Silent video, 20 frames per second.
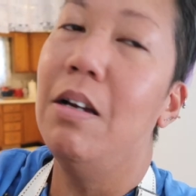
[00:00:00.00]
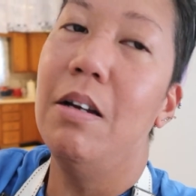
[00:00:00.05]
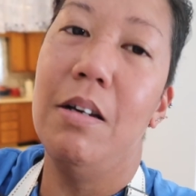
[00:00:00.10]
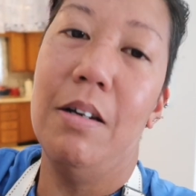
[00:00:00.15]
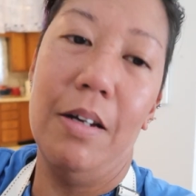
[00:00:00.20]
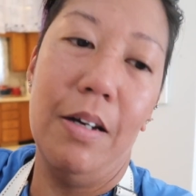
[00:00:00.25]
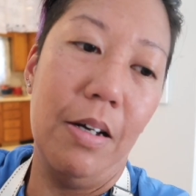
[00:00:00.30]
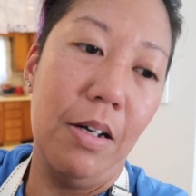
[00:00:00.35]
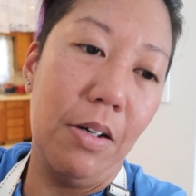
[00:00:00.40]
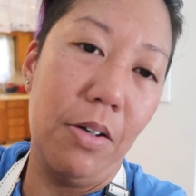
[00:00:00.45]

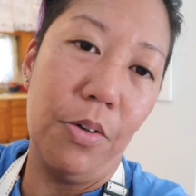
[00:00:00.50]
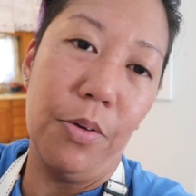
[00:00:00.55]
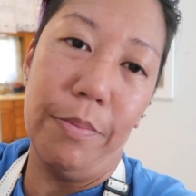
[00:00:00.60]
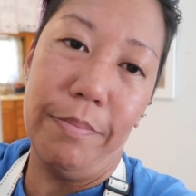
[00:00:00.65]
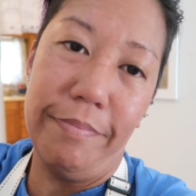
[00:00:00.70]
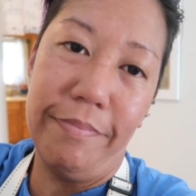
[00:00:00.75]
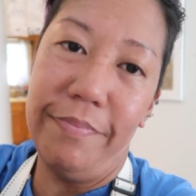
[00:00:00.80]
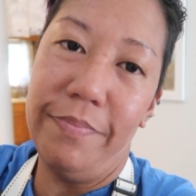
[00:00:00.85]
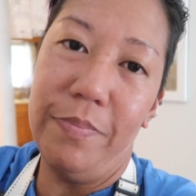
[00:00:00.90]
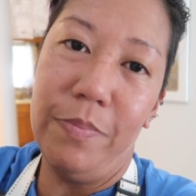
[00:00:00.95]
room.
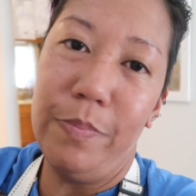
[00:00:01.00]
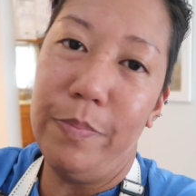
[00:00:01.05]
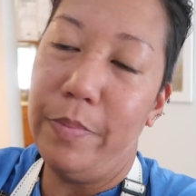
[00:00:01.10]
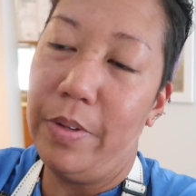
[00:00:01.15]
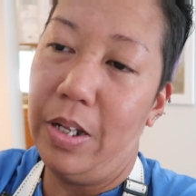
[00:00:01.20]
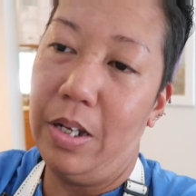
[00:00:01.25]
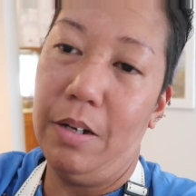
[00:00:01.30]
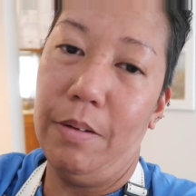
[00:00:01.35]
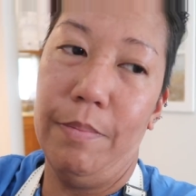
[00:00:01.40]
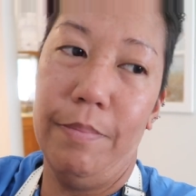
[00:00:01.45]
Oh,
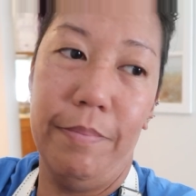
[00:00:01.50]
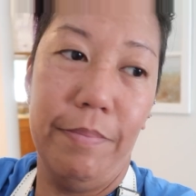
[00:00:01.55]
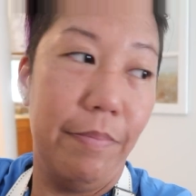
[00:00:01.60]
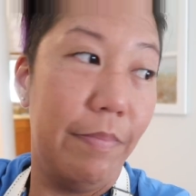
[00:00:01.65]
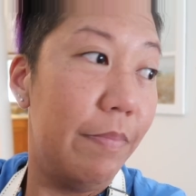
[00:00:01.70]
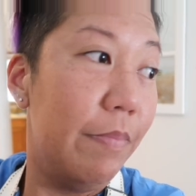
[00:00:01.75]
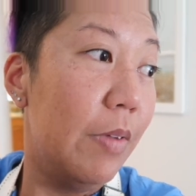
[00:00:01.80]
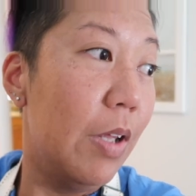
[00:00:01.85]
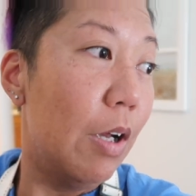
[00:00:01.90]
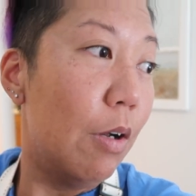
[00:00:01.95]
no.
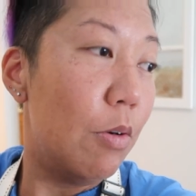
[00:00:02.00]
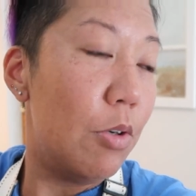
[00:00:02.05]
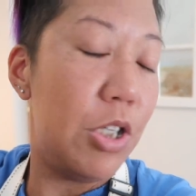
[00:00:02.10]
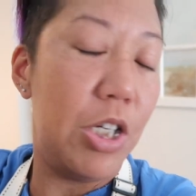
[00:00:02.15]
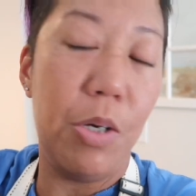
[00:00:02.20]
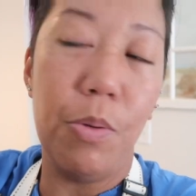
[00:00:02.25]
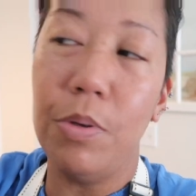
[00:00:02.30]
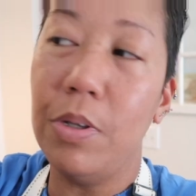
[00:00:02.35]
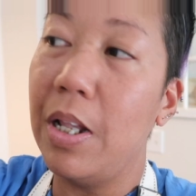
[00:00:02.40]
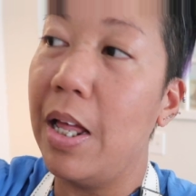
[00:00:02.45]
No,
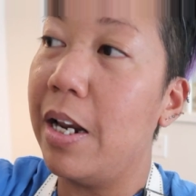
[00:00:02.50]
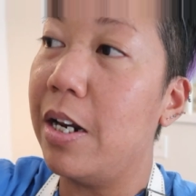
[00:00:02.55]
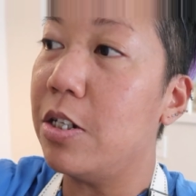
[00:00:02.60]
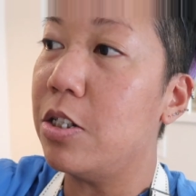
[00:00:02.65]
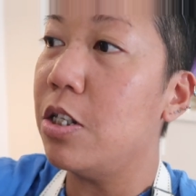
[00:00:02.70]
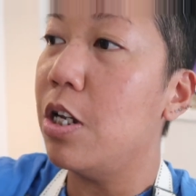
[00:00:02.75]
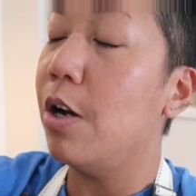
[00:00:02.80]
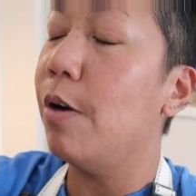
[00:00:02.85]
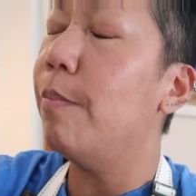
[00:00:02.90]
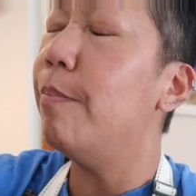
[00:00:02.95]
she would let
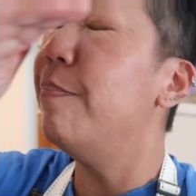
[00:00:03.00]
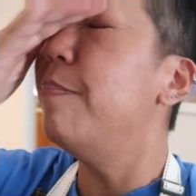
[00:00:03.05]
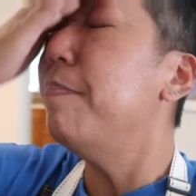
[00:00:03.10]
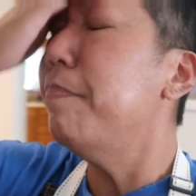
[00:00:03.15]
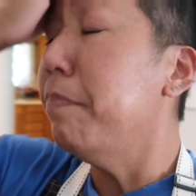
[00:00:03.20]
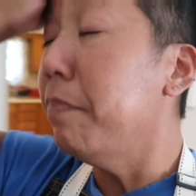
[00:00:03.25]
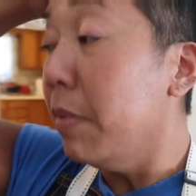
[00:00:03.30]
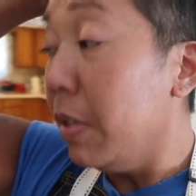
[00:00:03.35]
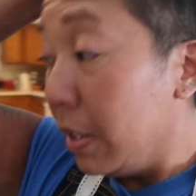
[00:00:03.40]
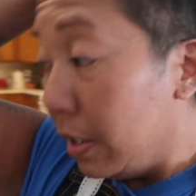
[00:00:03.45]
us know.
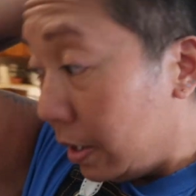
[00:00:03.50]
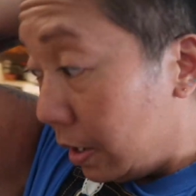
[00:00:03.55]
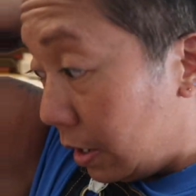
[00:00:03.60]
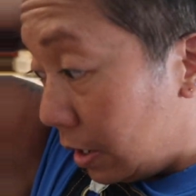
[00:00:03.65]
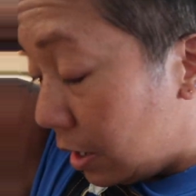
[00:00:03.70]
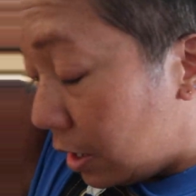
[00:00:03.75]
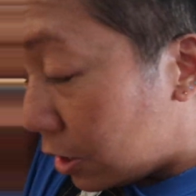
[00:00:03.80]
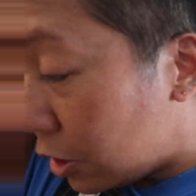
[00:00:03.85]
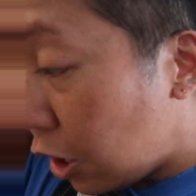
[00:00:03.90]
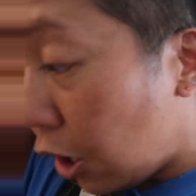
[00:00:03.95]

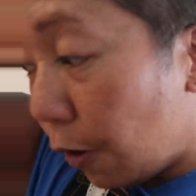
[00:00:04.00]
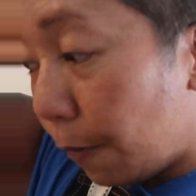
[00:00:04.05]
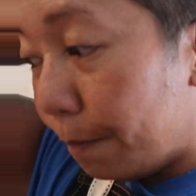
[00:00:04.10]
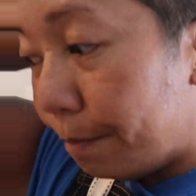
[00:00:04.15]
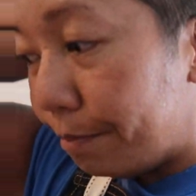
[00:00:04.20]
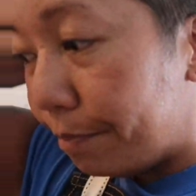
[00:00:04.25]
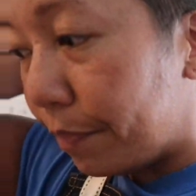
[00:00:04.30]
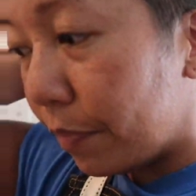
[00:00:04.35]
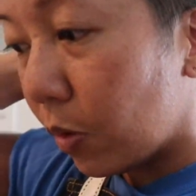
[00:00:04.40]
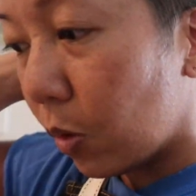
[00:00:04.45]
So,
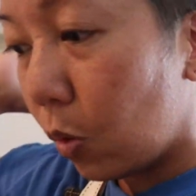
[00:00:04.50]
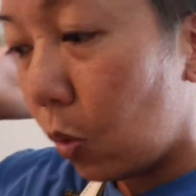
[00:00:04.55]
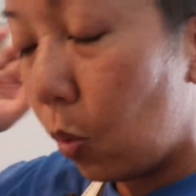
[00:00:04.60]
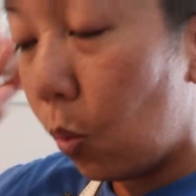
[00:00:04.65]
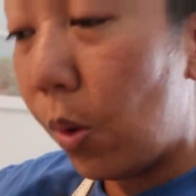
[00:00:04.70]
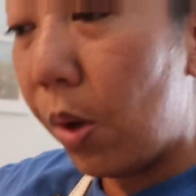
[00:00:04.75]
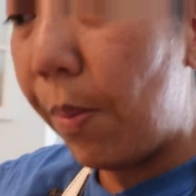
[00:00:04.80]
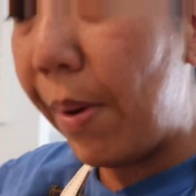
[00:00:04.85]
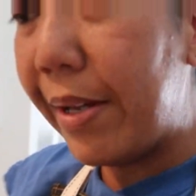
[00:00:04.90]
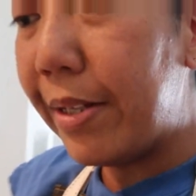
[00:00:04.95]

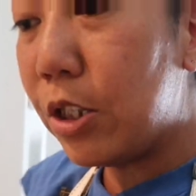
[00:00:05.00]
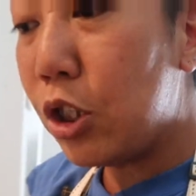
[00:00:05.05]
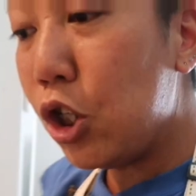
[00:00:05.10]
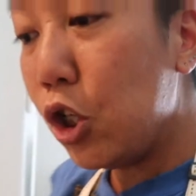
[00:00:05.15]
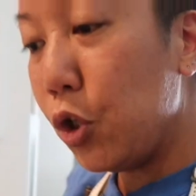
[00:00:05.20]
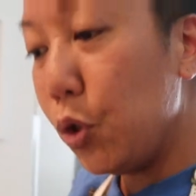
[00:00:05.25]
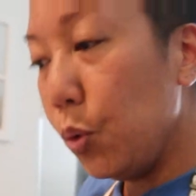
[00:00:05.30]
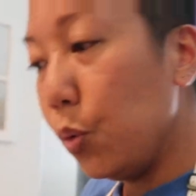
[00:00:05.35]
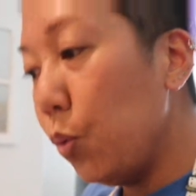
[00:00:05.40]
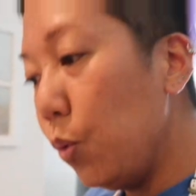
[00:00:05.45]
we went
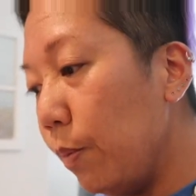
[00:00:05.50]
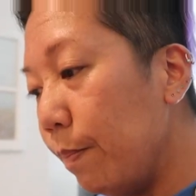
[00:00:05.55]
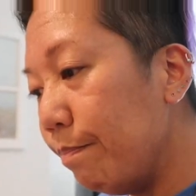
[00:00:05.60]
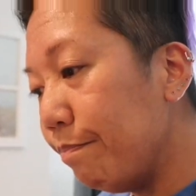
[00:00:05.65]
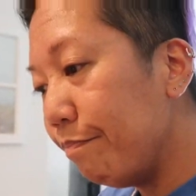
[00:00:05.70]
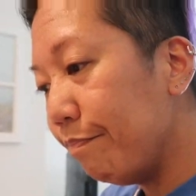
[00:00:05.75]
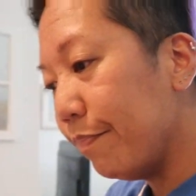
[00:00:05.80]
to